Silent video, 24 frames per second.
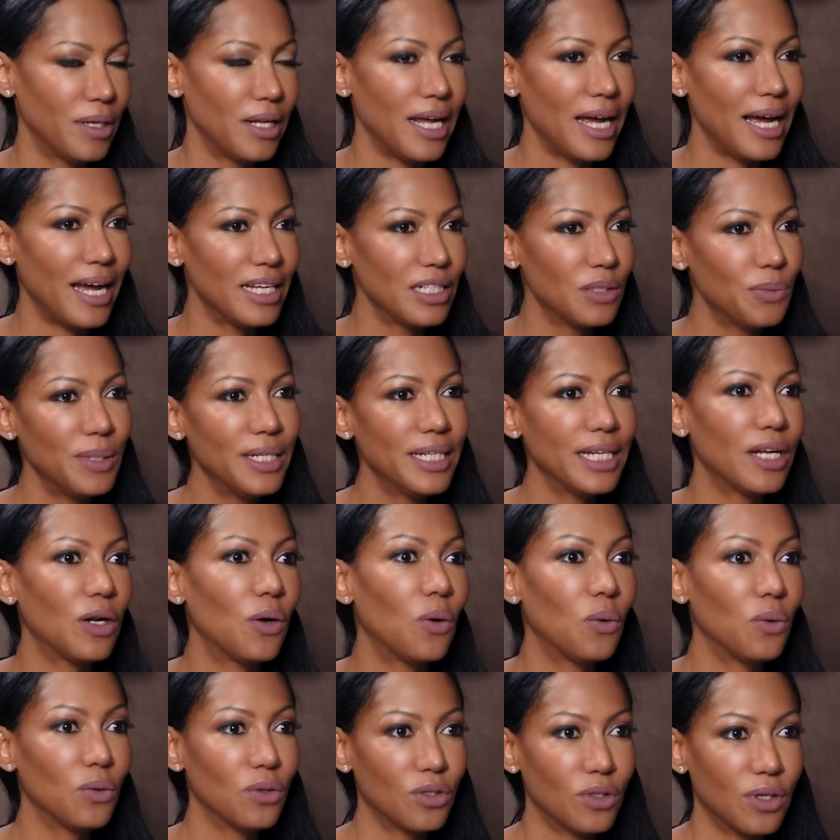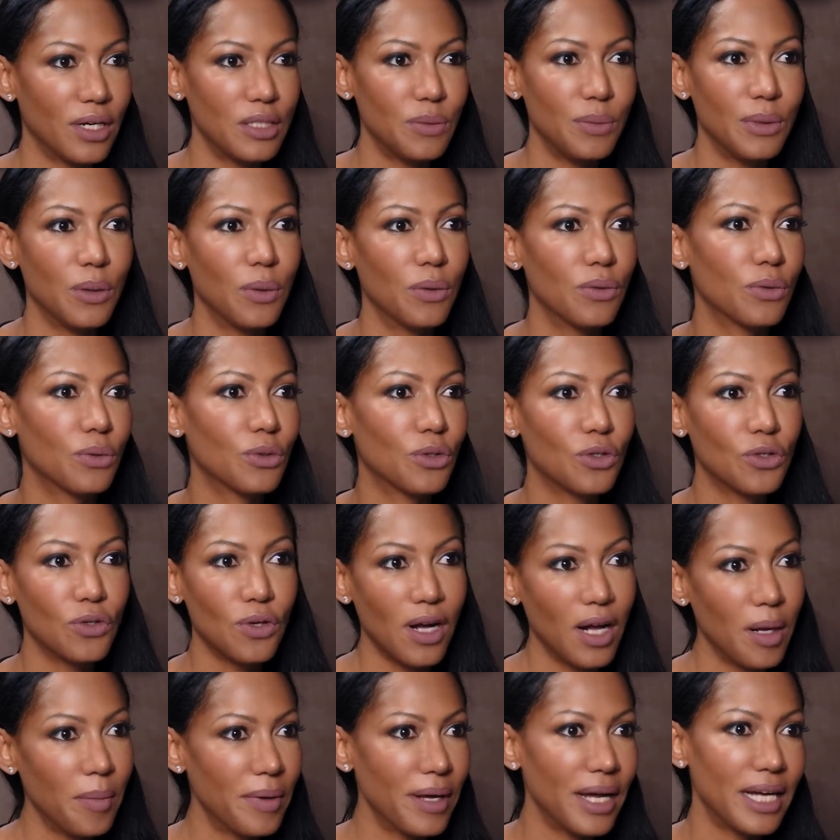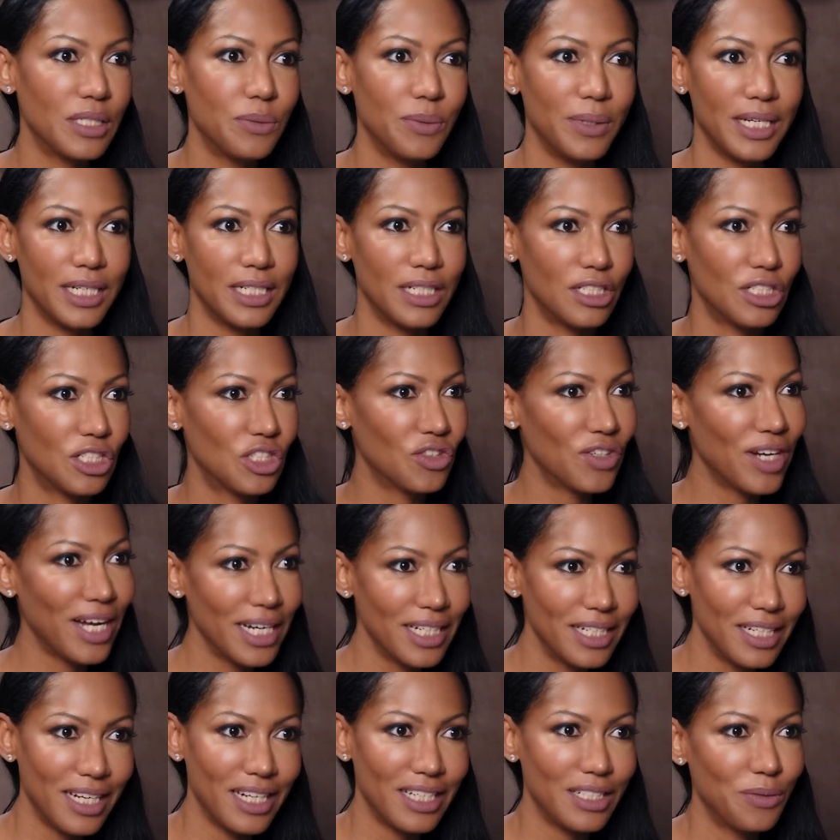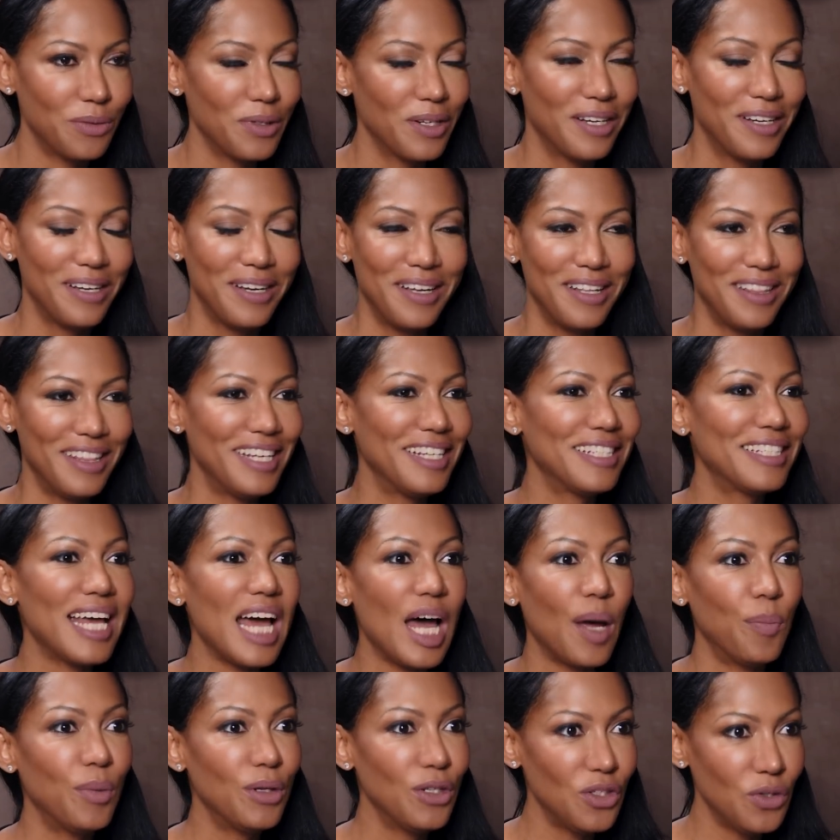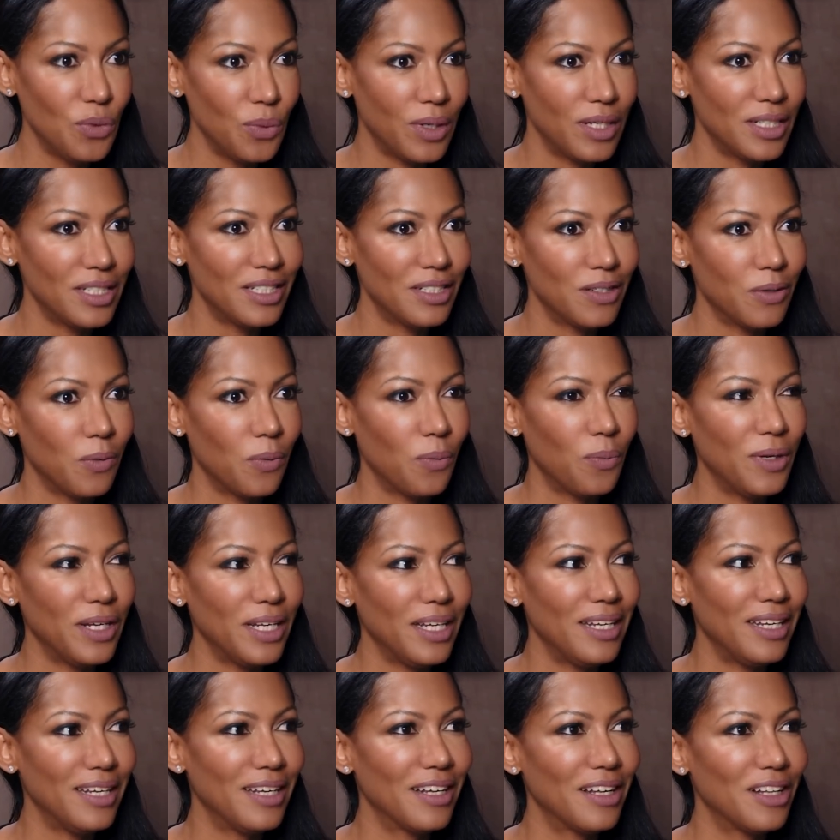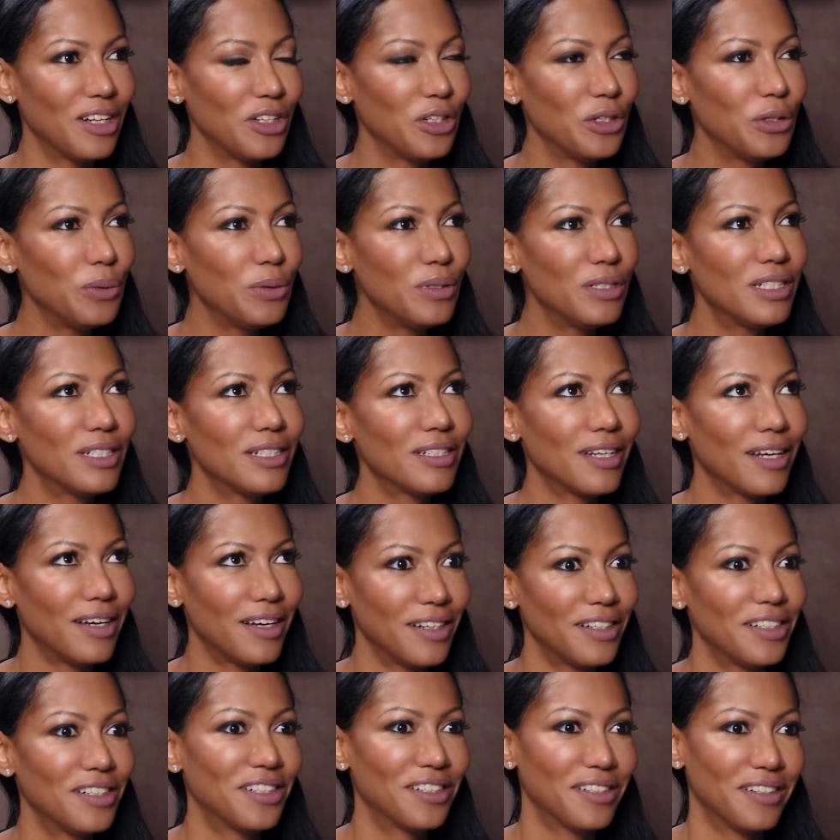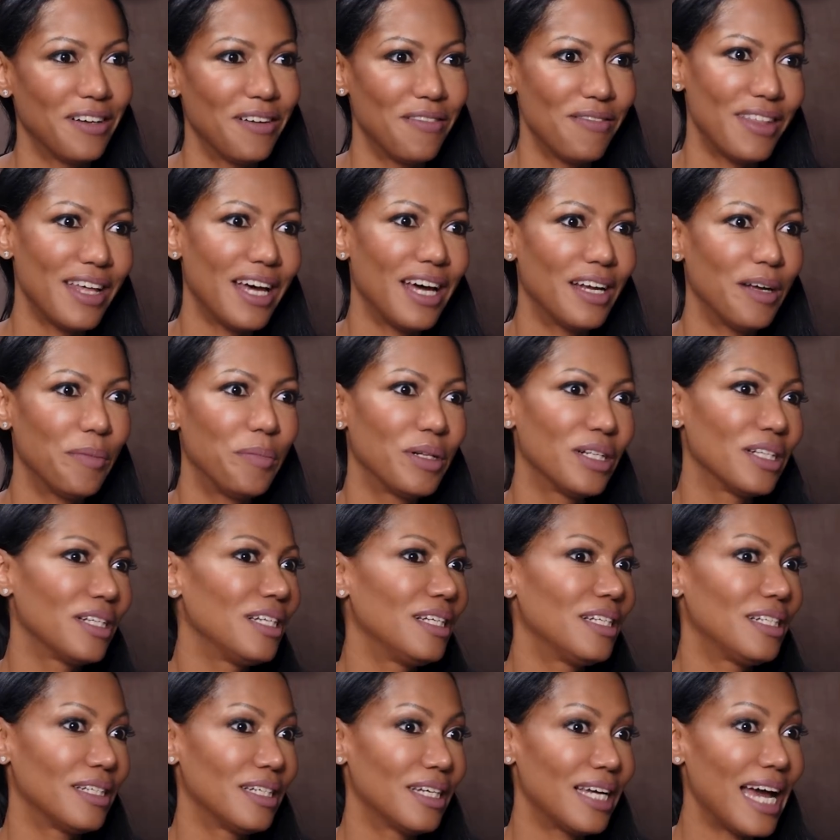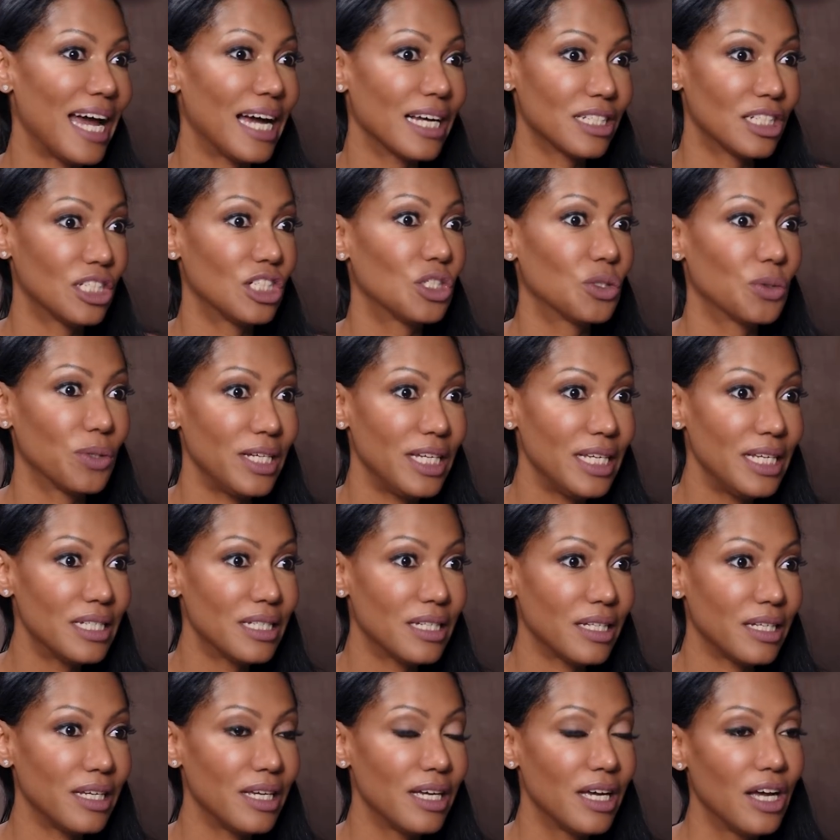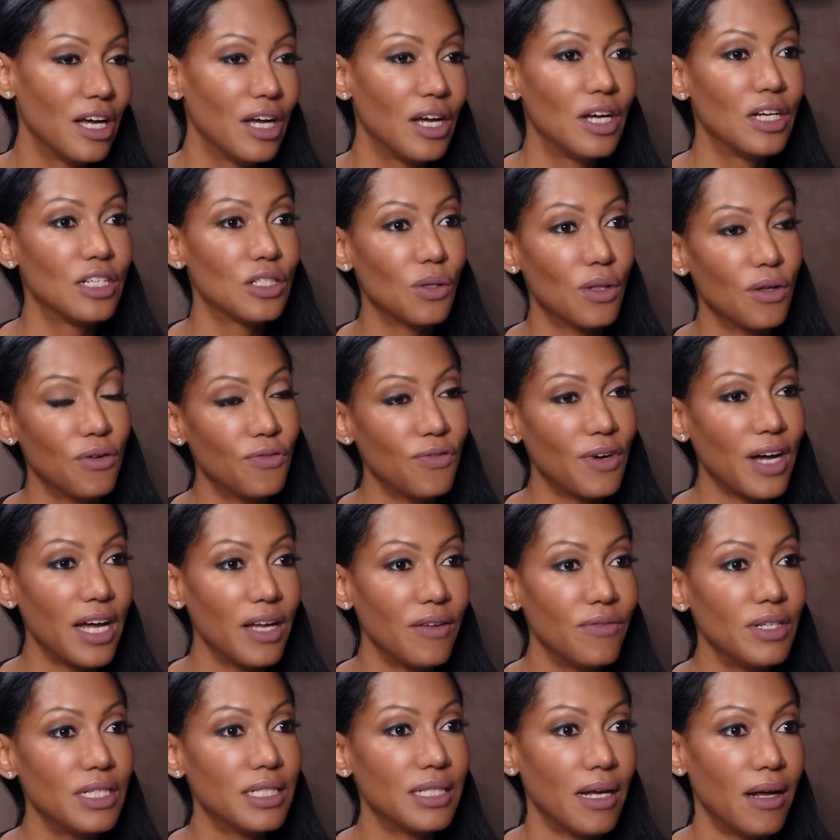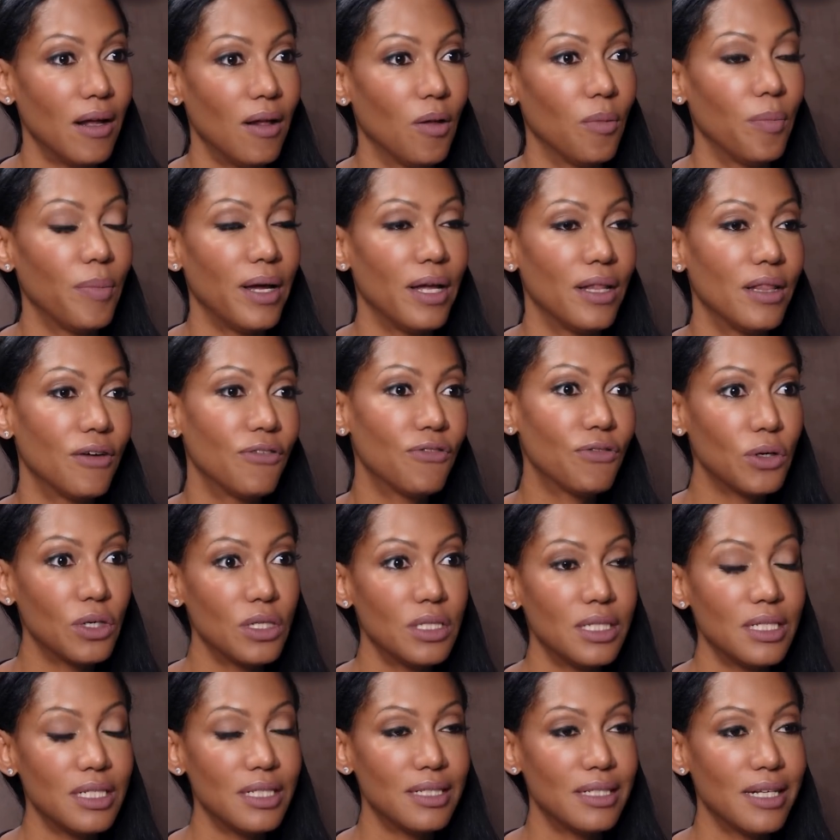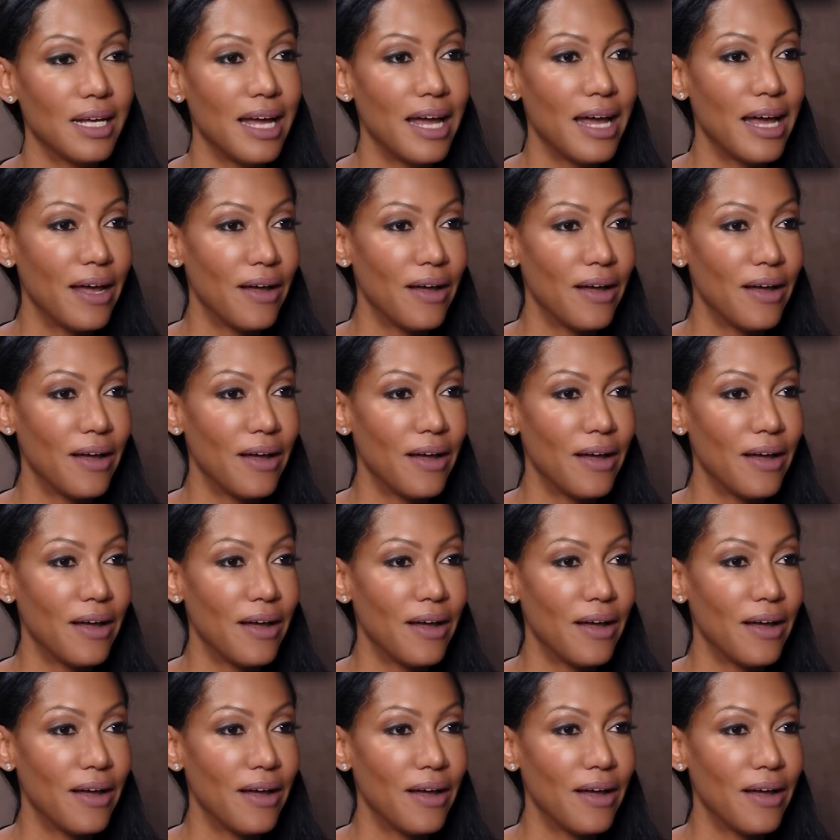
But as we get older, as we go through trauma, as we get distracted, as things happen to us, we lose touch of that ability to access joy easily. So the 5 V's help. And the first is